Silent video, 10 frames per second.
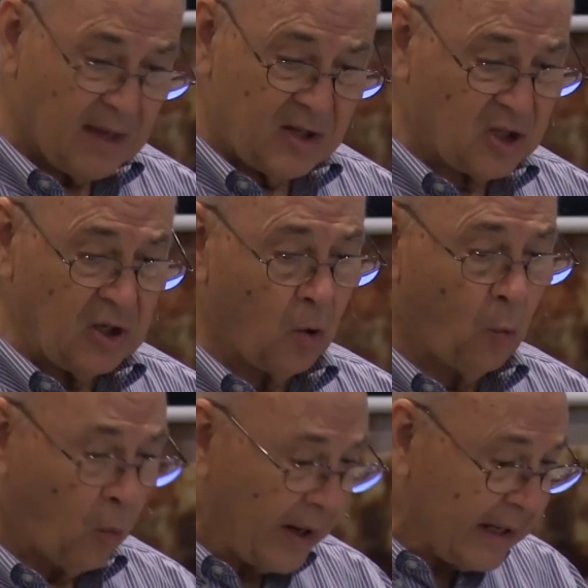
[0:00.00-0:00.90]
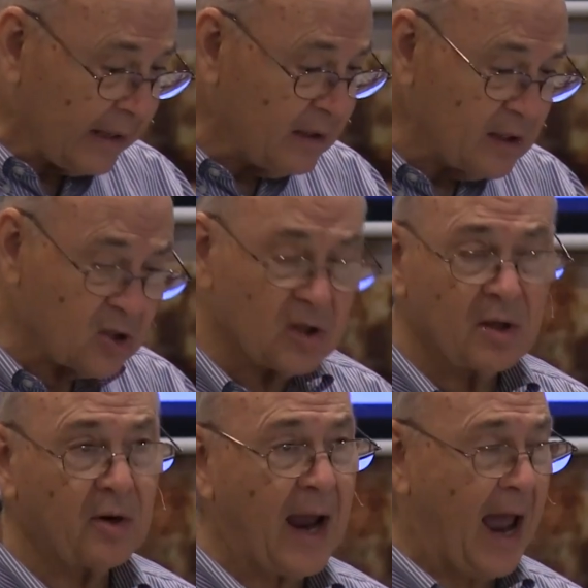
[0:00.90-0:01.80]
They see no wickedness in
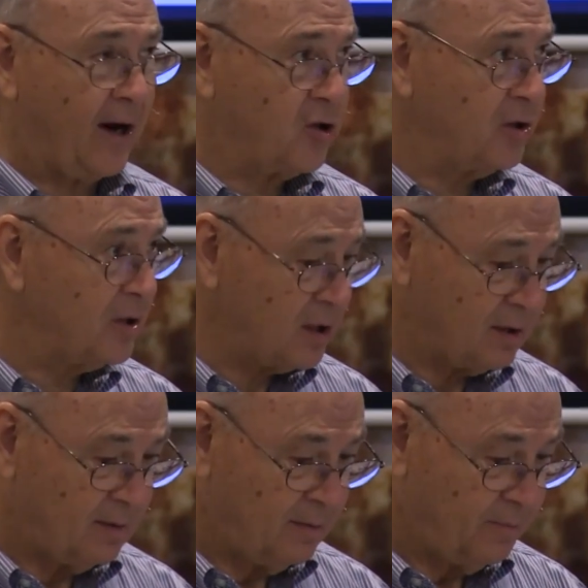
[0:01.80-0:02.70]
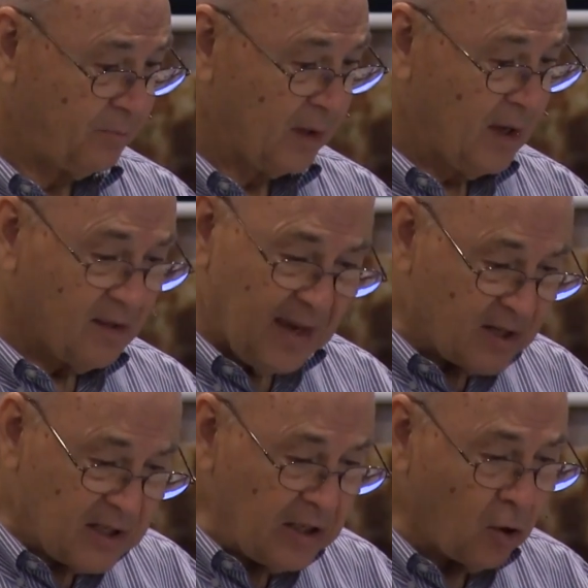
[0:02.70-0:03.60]
their actions. They
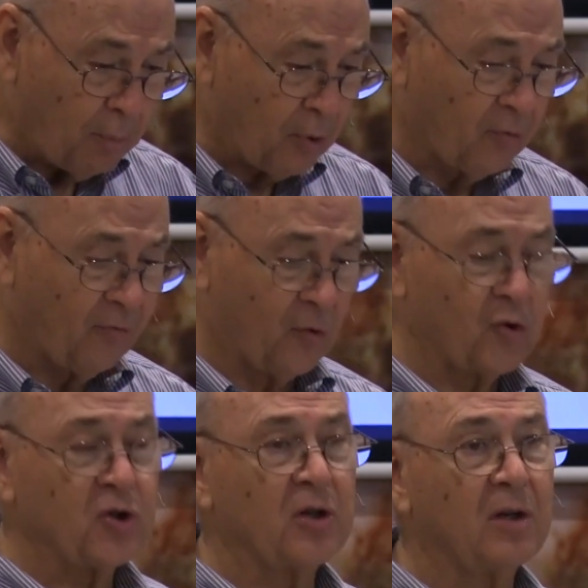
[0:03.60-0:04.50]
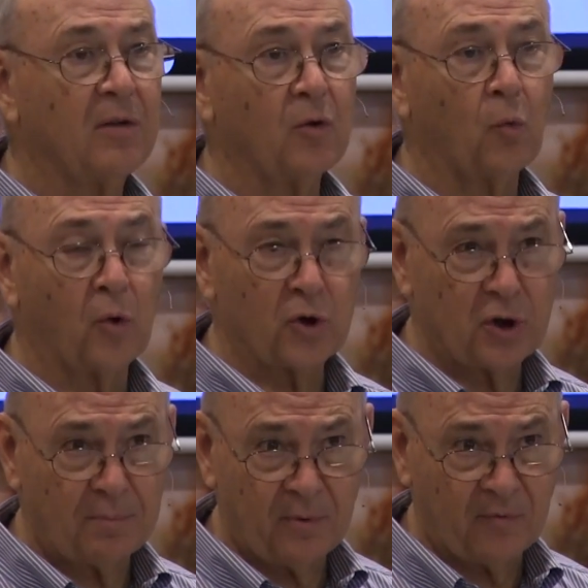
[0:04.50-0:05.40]
see no perversion in their
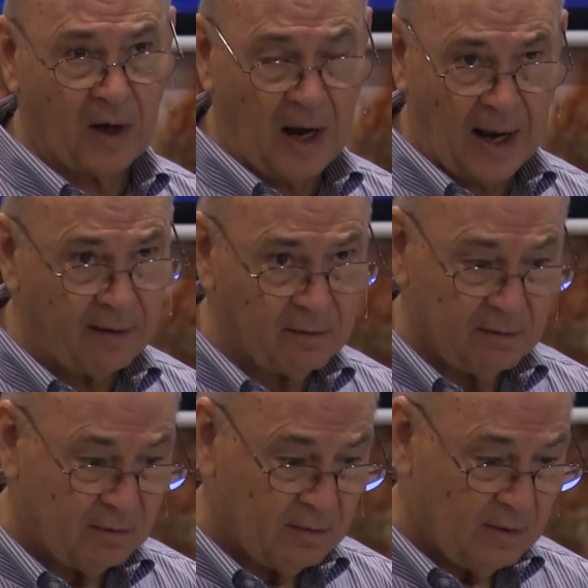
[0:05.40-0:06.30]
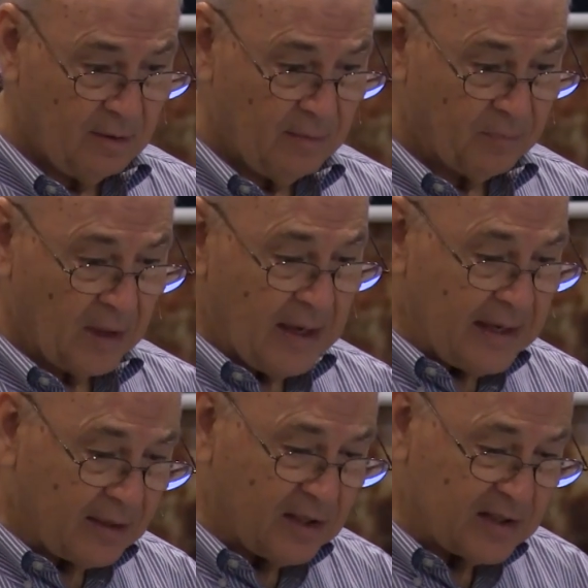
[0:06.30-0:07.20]
worship of God.
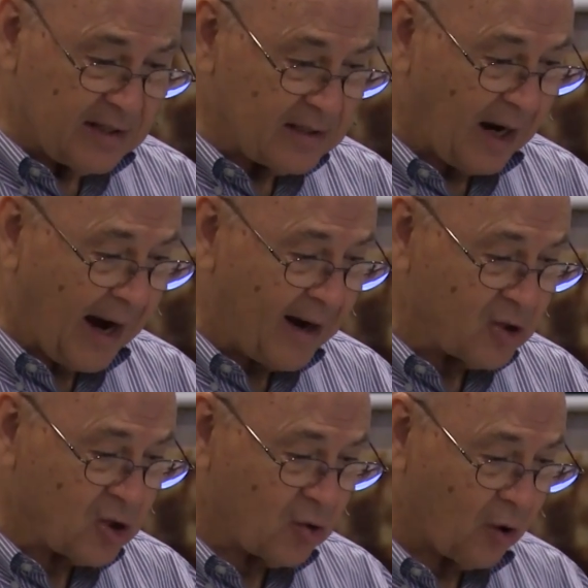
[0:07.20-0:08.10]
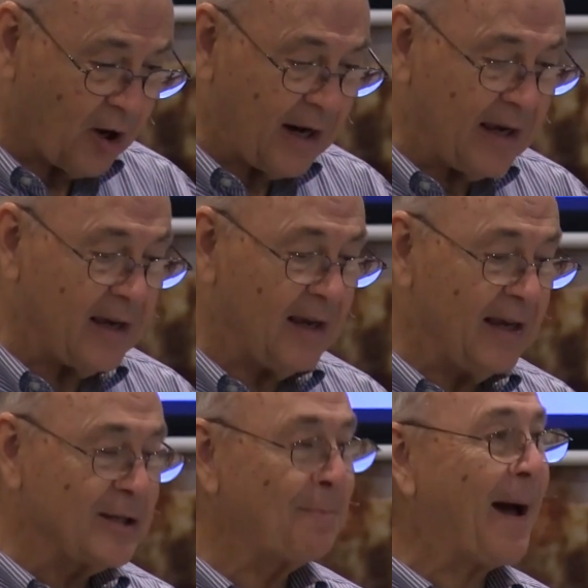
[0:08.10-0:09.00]
Yet this entire story
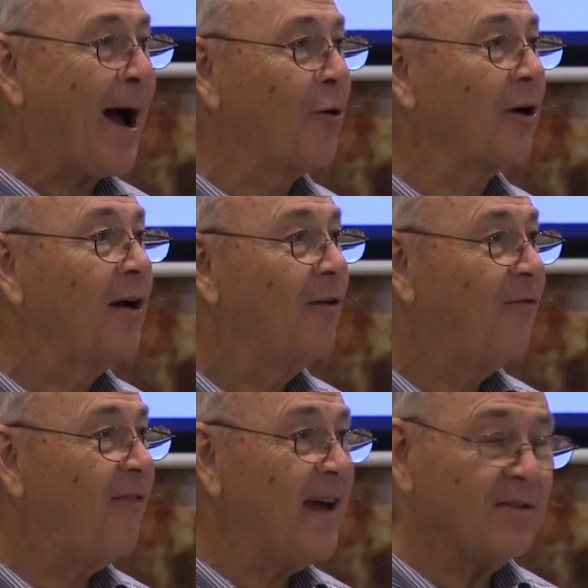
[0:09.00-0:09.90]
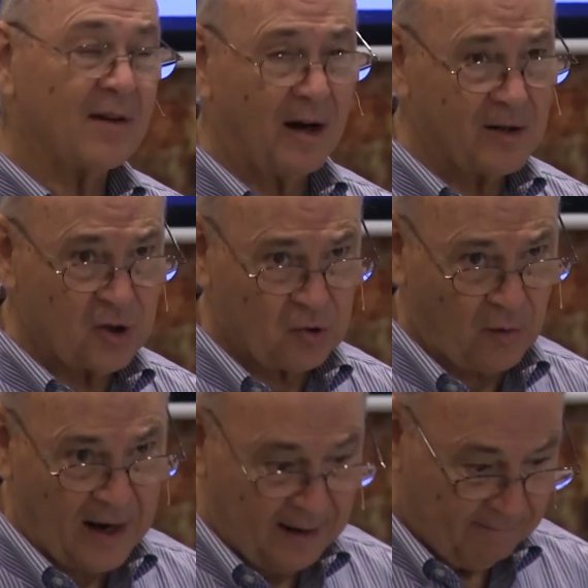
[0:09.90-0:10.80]
is about faith gone
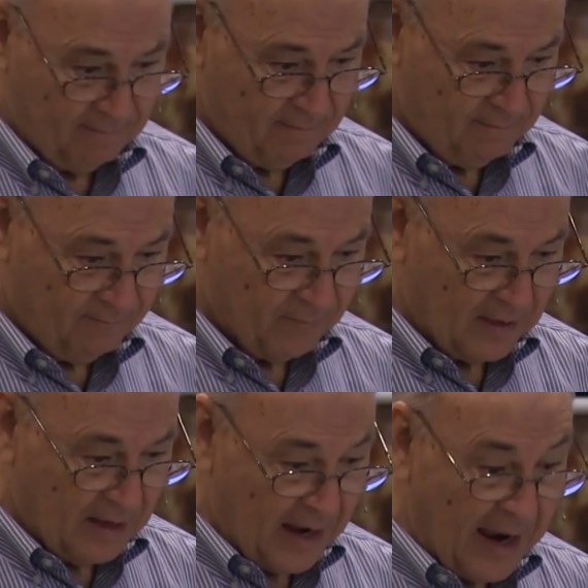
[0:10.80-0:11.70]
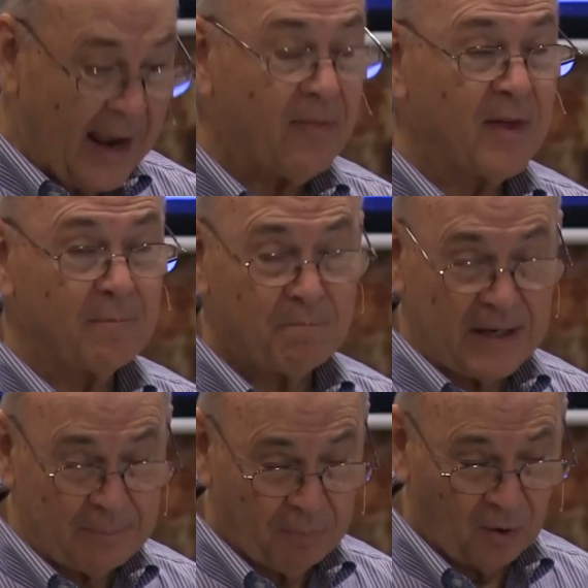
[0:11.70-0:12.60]
astray, and then
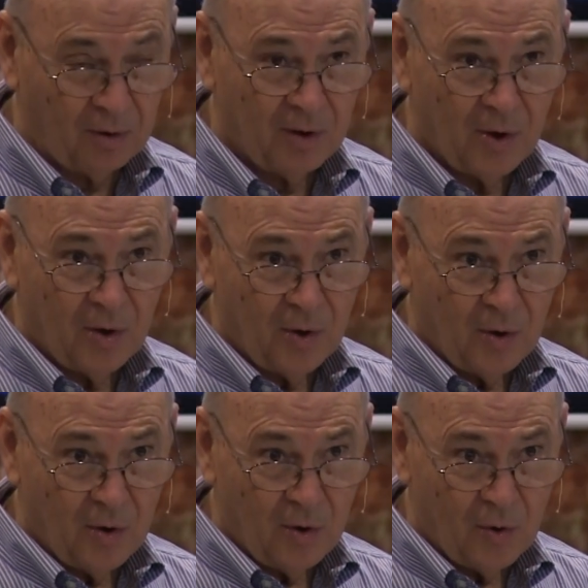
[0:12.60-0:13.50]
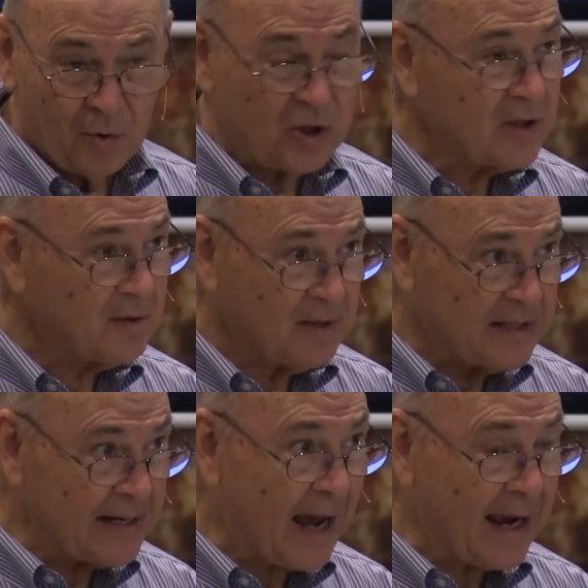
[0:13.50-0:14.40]
people who just
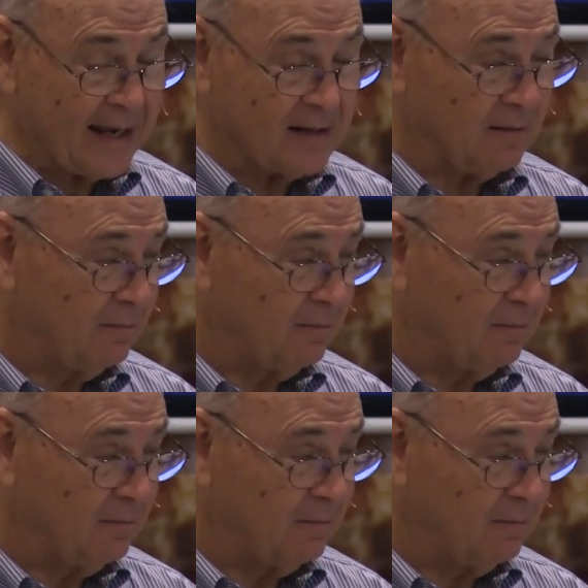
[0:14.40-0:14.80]
deny it.